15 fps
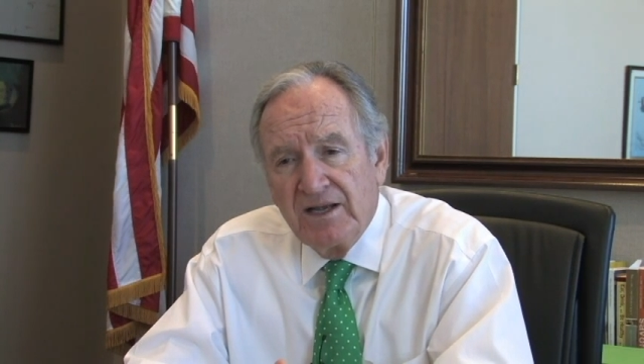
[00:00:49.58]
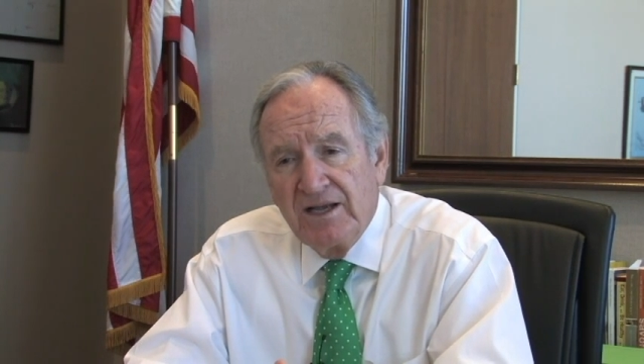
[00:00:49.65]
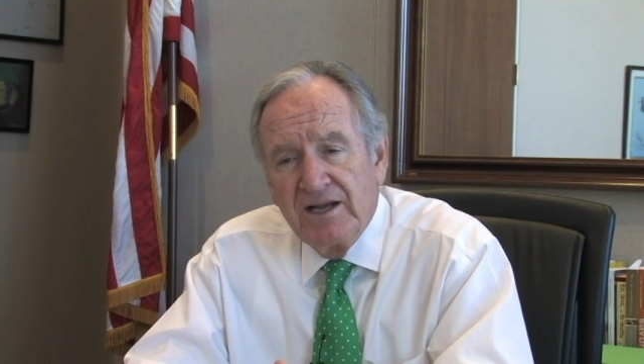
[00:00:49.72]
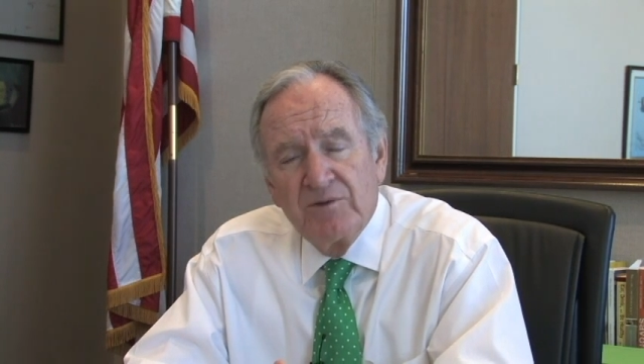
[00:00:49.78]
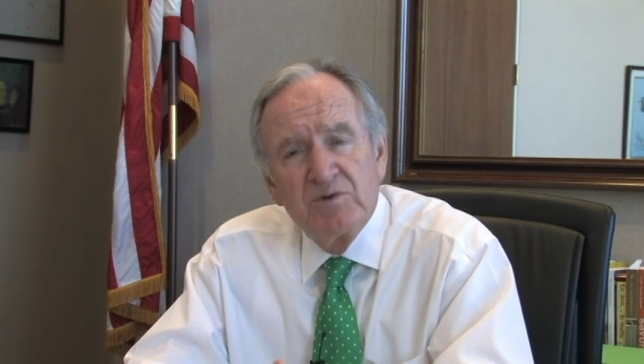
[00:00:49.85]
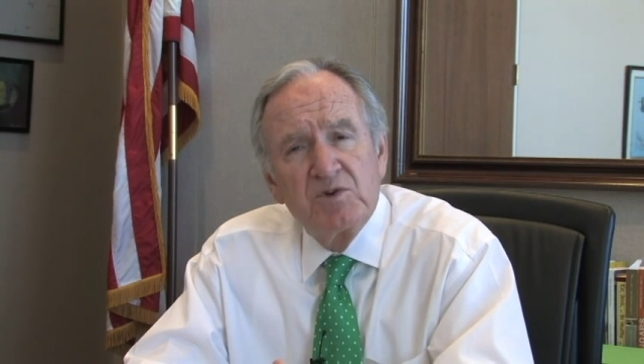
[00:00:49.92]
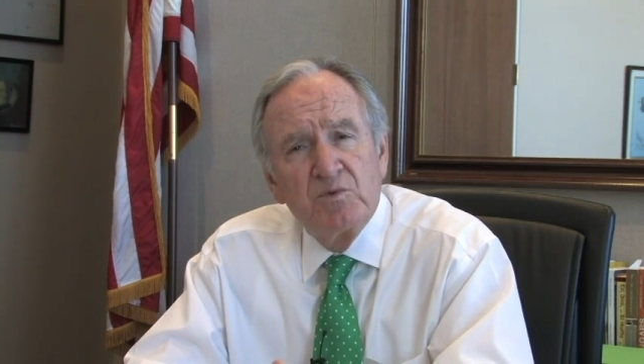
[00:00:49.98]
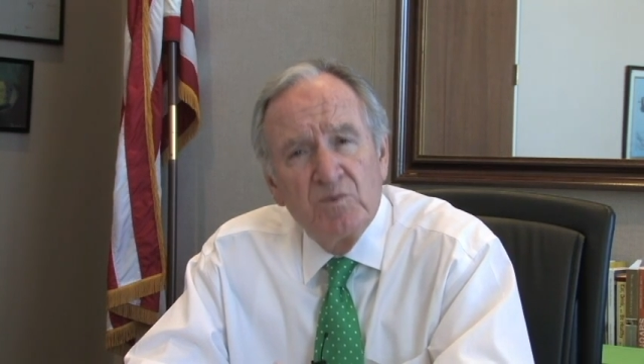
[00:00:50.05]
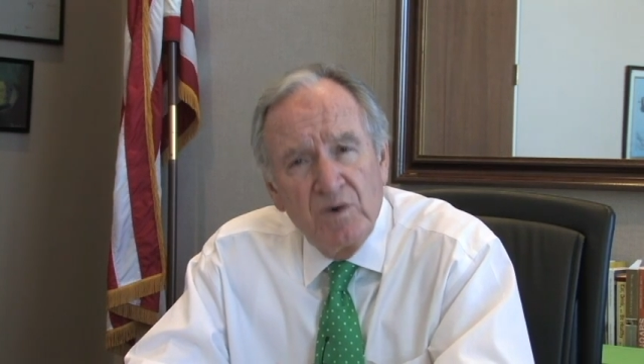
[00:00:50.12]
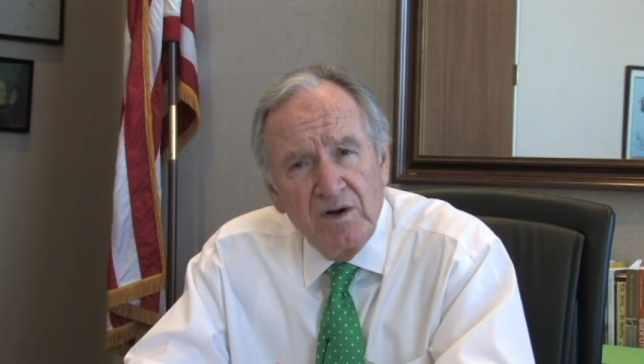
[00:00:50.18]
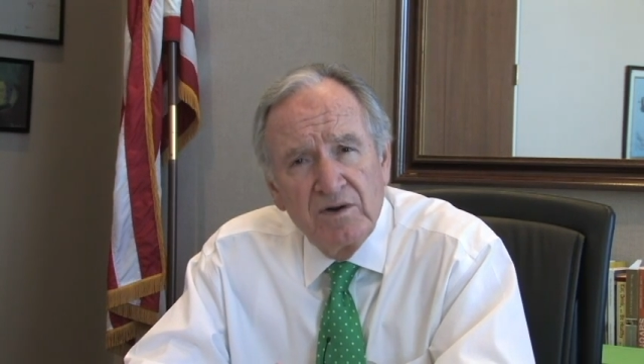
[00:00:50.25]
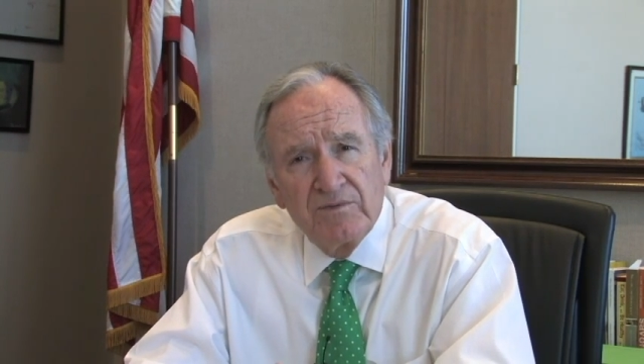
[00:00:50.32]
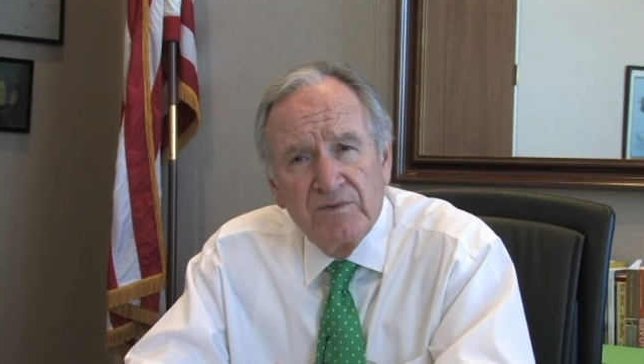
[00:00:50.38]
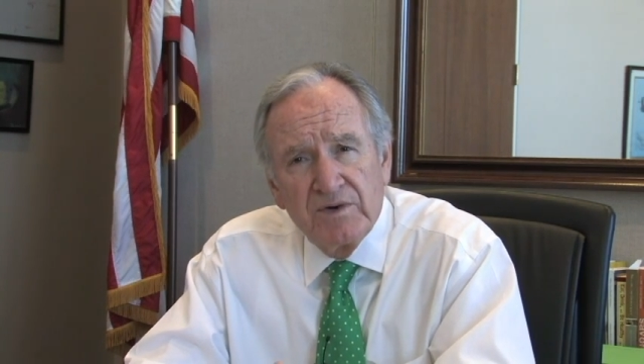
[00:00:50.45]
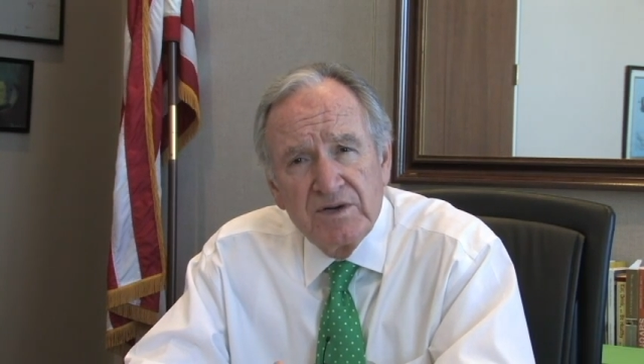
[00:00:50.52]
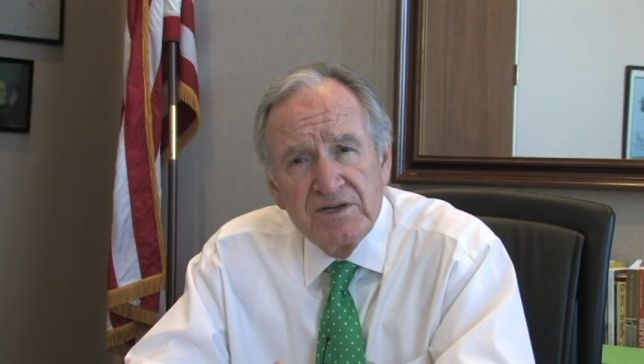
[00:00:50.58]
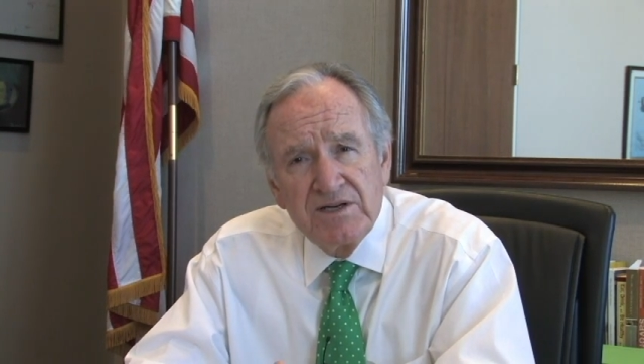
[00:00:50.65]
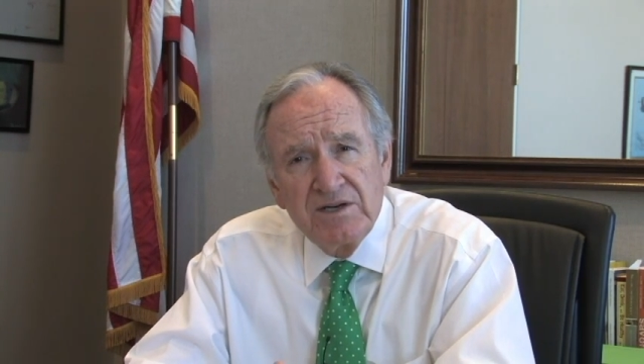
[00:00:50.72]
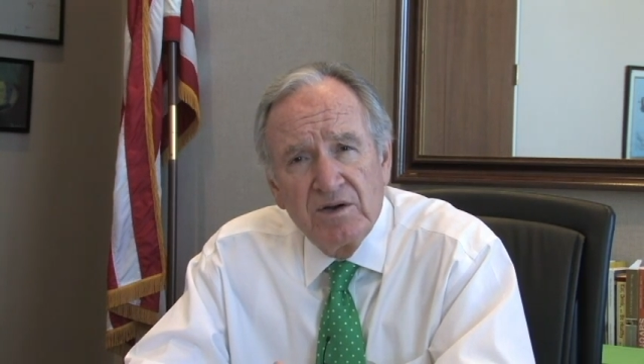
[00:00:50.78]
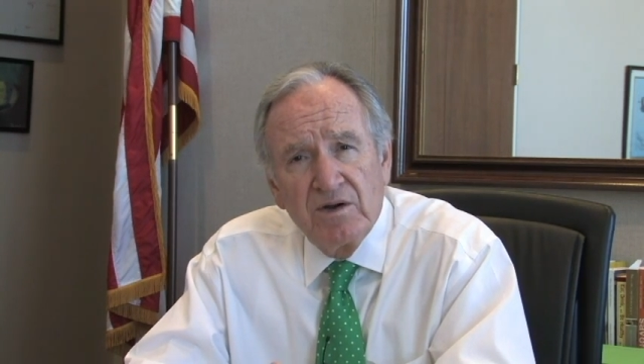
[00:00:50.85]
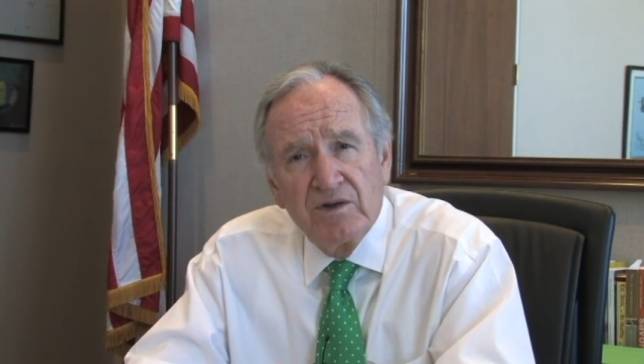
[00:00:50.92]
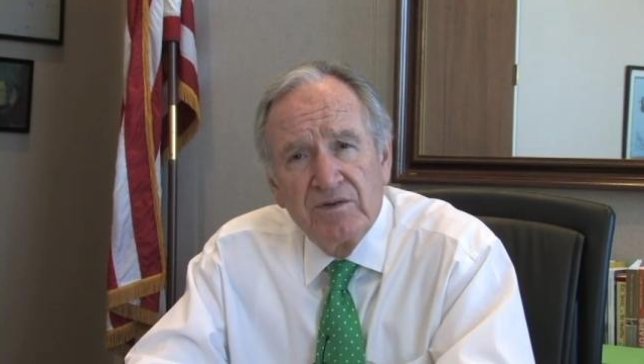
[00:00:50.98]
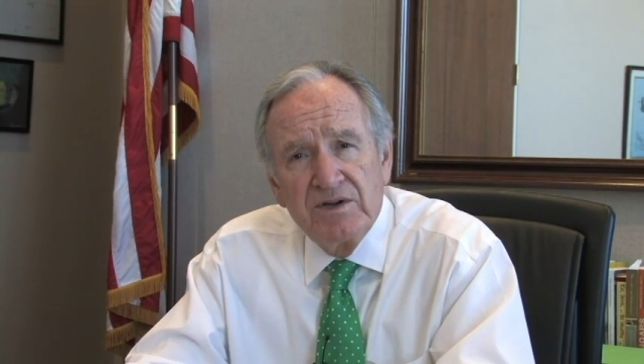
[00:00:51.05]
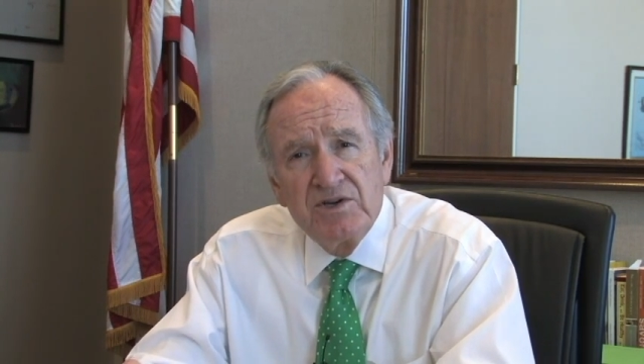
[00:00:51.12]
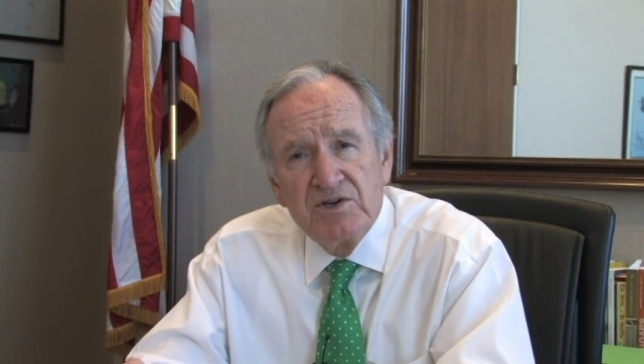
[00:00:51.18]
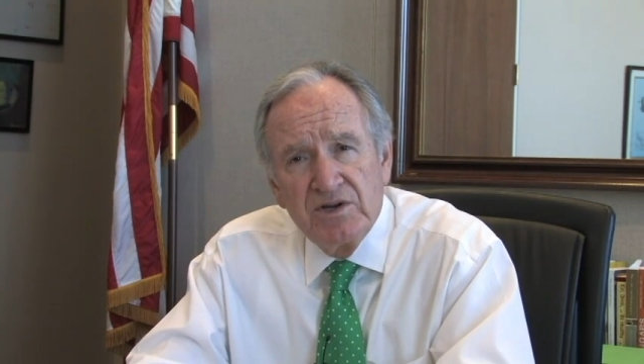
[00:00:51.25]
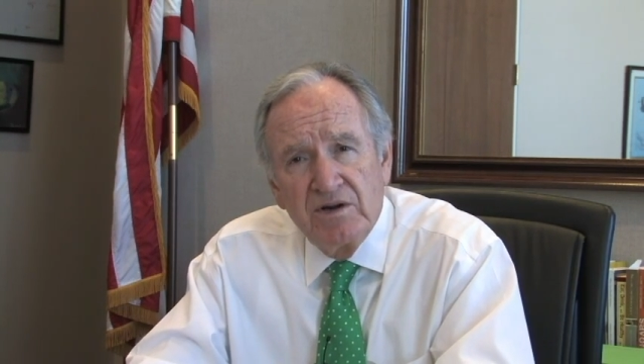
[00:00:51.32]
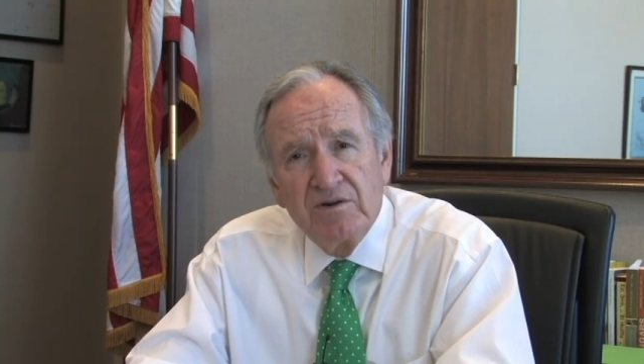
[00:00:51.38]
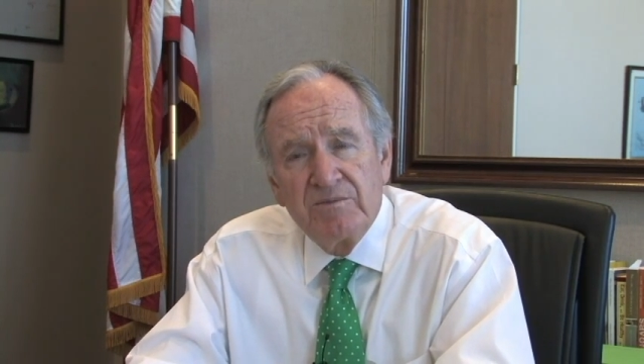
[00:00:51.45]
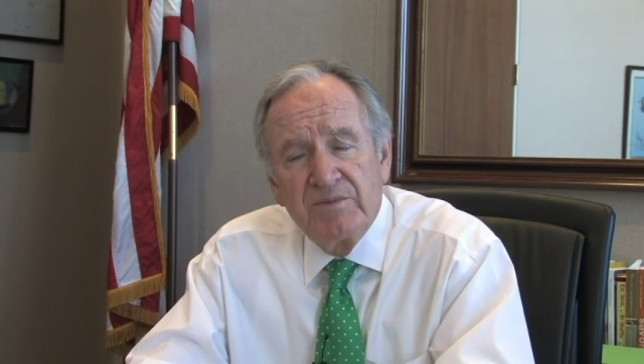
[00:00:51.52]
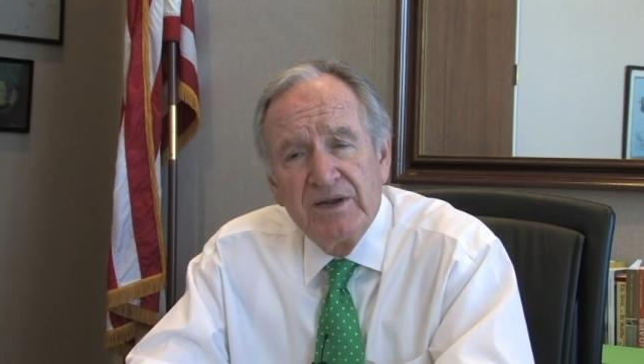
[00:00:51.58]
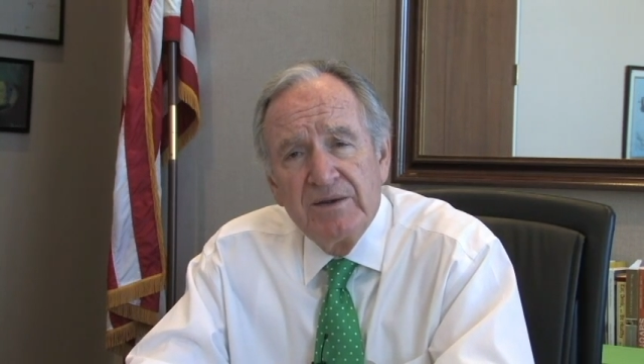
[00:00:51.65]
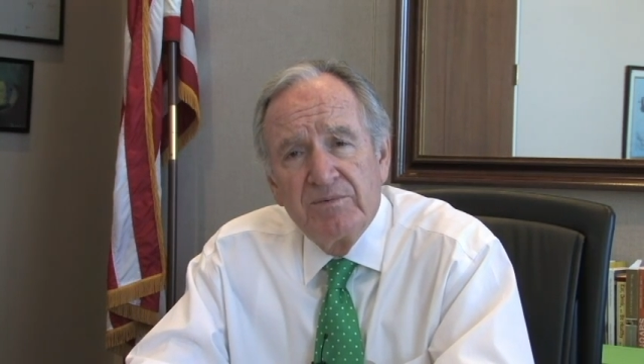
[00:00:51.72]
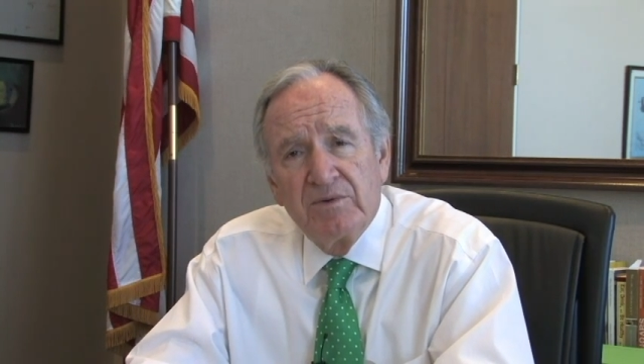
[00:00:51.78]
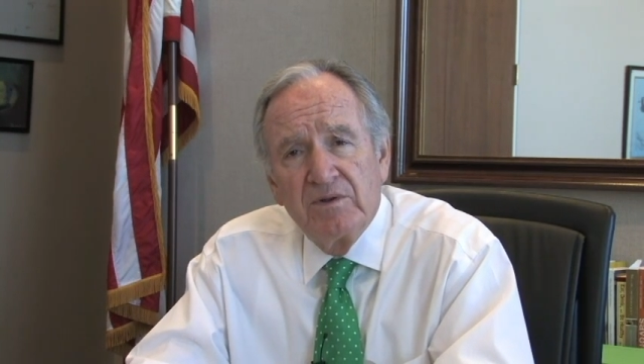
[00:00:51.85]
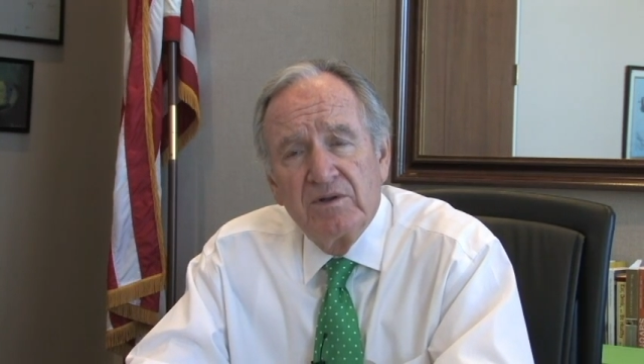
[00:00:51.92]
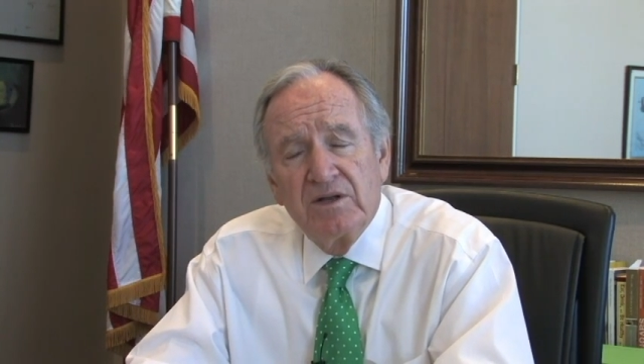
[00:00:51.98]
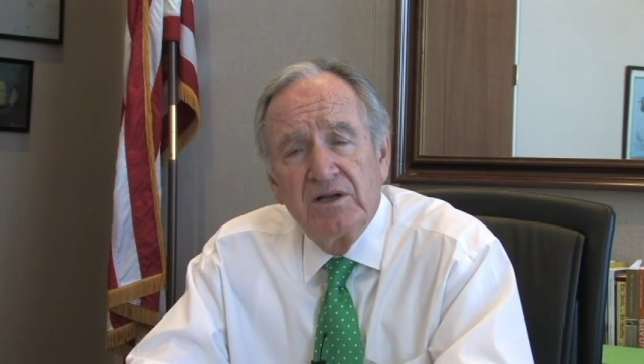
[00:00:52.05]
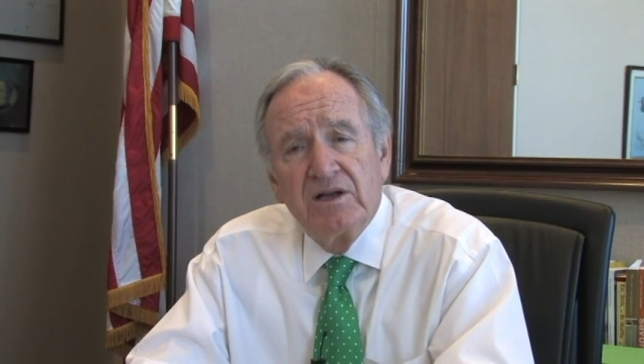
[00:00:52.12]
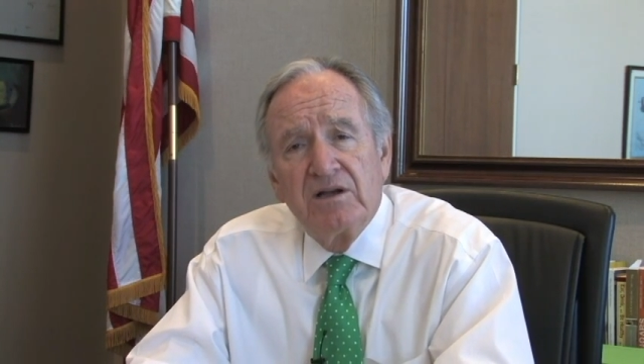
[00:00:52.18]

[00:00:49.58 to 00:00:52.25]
And it was wonderful to see all these young people